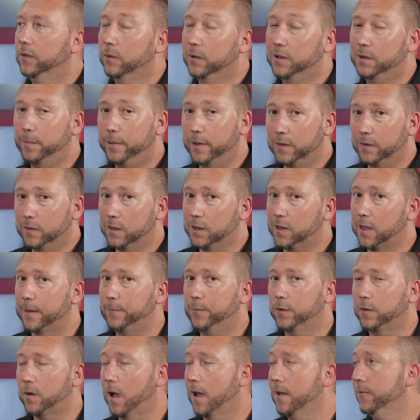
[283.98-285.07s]
So it depends on the type
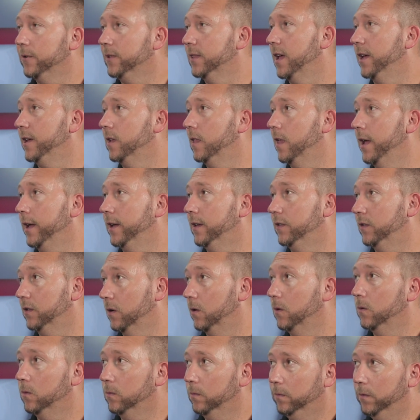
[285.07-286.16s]
of driving that you like.
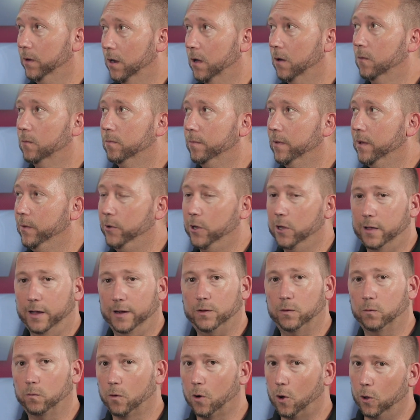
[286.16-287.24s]
So, you know, maybe you like
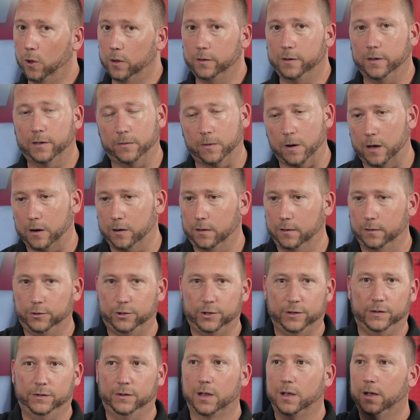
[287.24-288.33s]
to roll on the throttle and
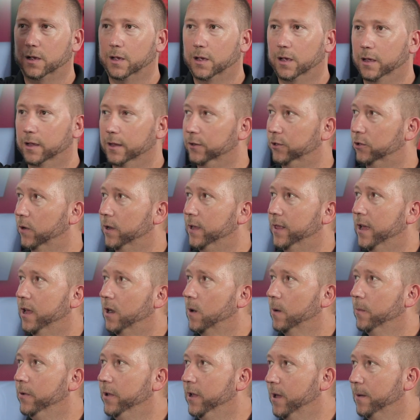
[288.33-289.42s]
just enjoy
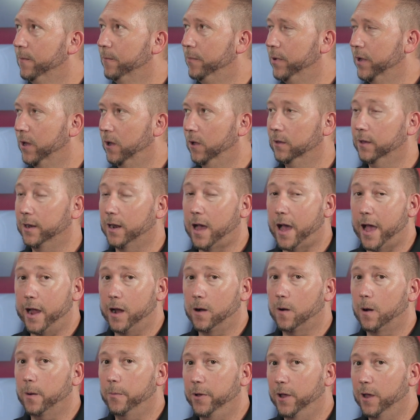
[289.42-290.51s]
that RPM build, and a
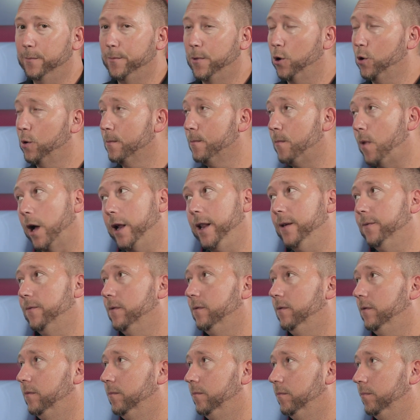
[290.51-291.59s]
higher RPM motor might
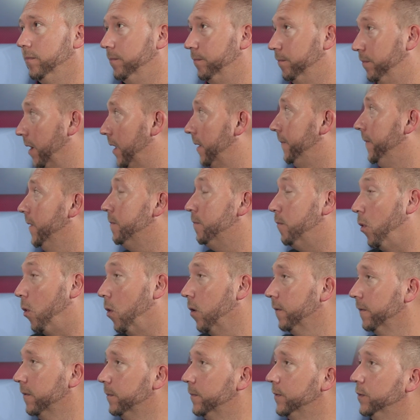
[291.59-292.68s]
even benefit
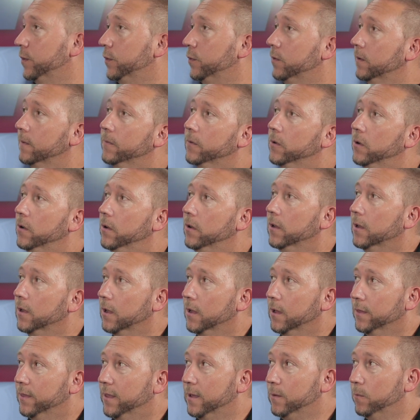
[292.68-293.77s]
more from a centrifugal
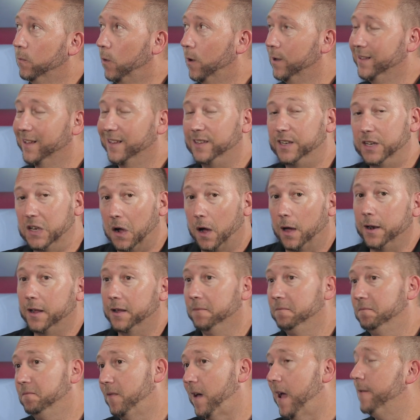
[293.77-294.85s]
than one that's done
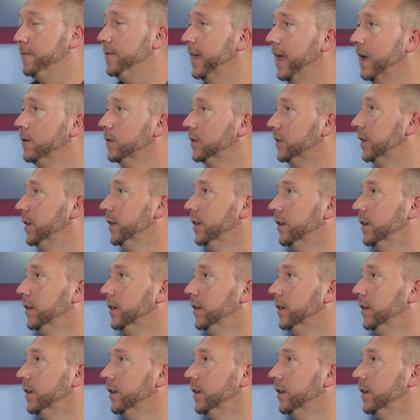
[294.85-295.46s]
at 5,000.